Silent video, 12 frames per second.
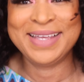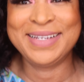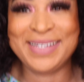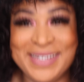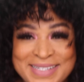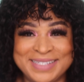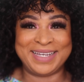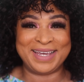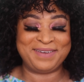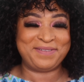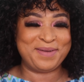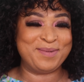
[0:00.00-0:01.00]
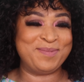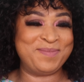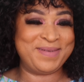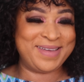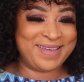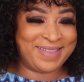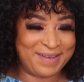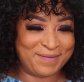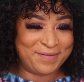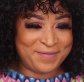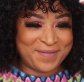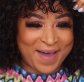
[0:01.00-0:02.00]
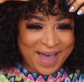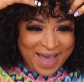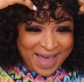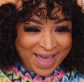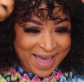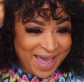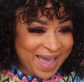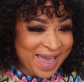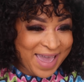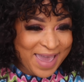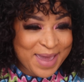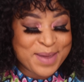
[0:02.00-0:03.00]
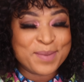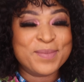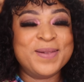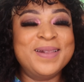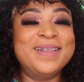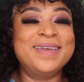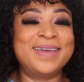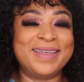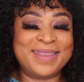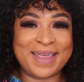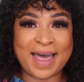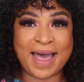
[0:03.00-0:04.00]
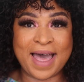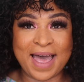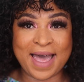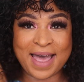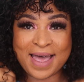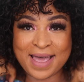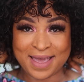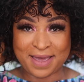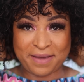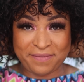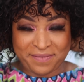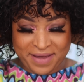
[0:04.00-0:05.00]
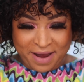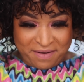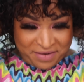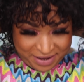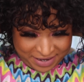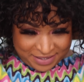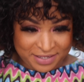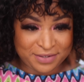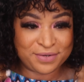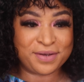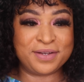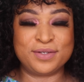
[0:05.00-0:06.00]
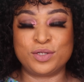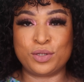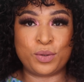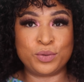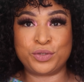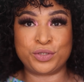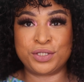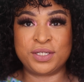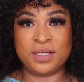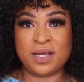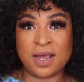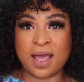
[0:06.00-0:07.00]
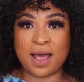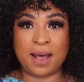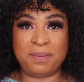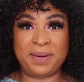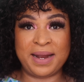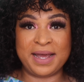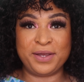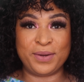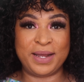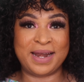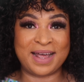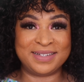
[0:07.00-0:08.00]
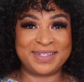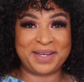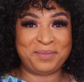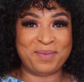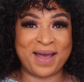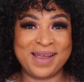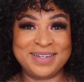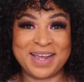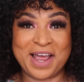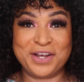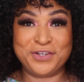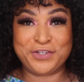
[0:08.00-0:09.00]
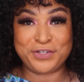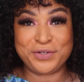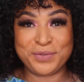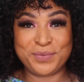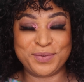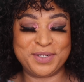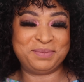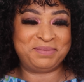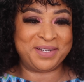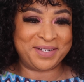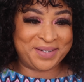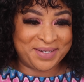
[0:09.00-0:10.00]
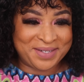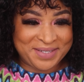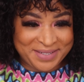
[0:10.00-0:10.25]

this is giving me the vibe look at that very easy to install just apply your elastic band and you will be good